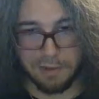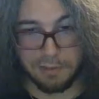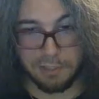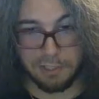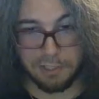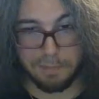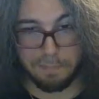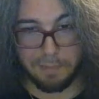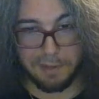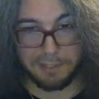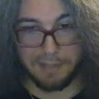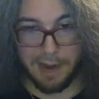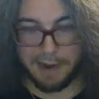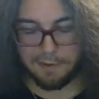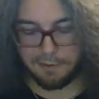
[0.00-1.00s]
They're just some
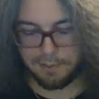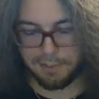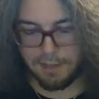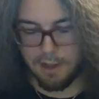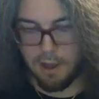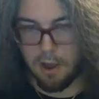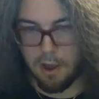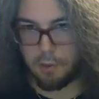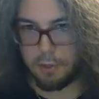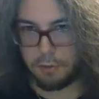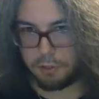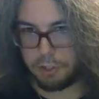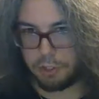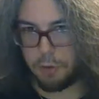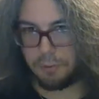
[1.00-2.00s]
bit titles.
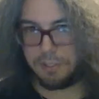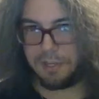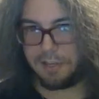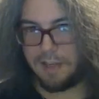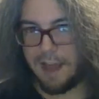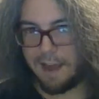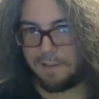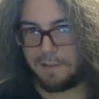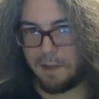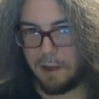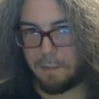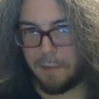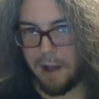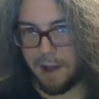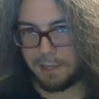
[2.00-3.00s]
Although Joe did get
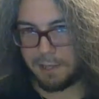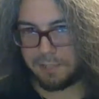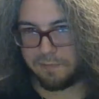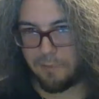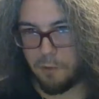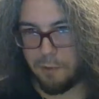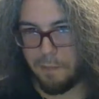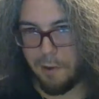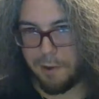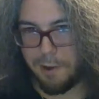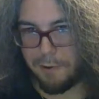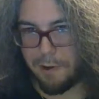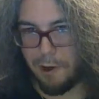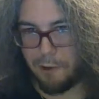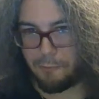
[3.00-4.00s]
a box for
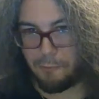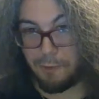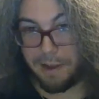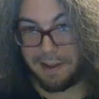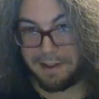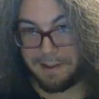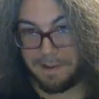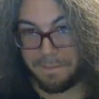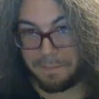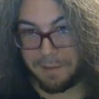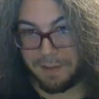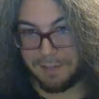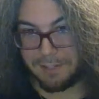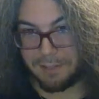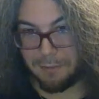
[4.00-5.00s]
Mario Kart
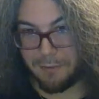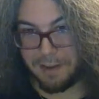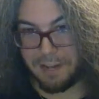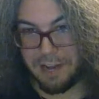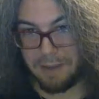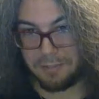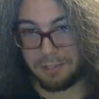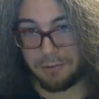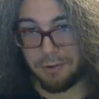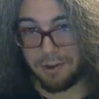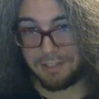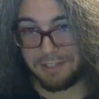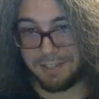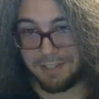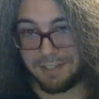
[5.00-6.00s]
Wii, so when he comes
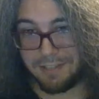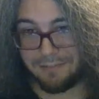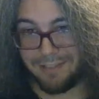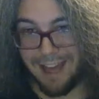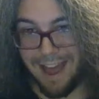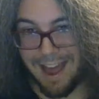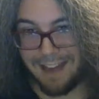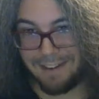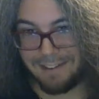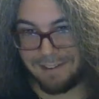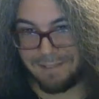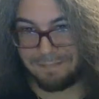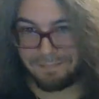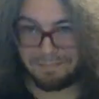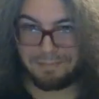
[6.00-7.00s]
across a disc of that,
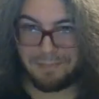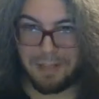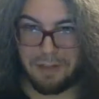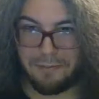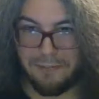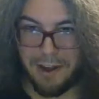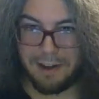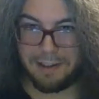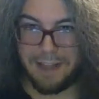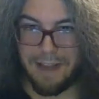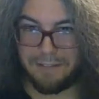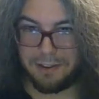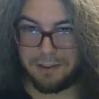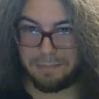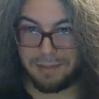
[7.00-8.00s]
he'll finally
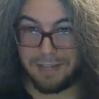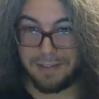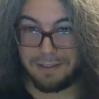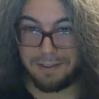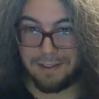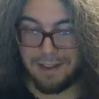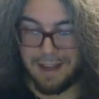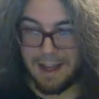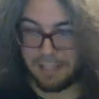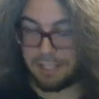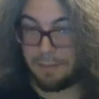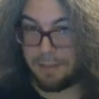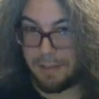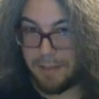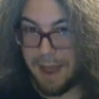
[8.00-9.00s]
have it complete. And
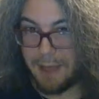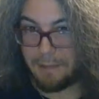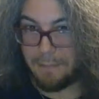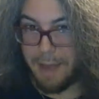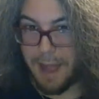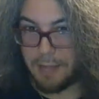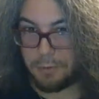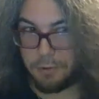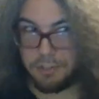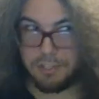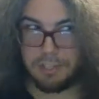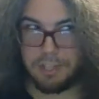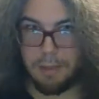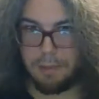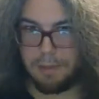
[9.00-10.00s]
some of them had the manuals
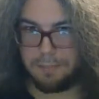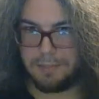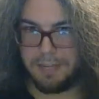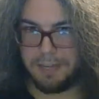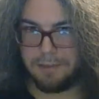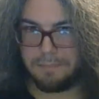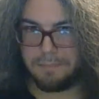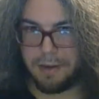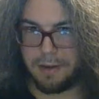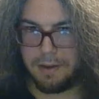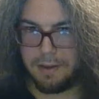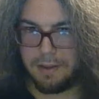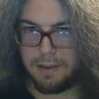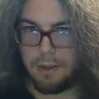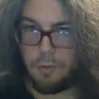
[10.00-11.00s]
and some of them didn't, but
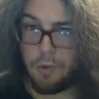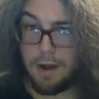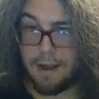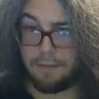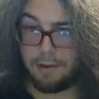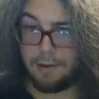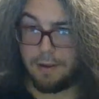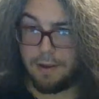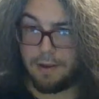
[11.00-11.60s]
whatever.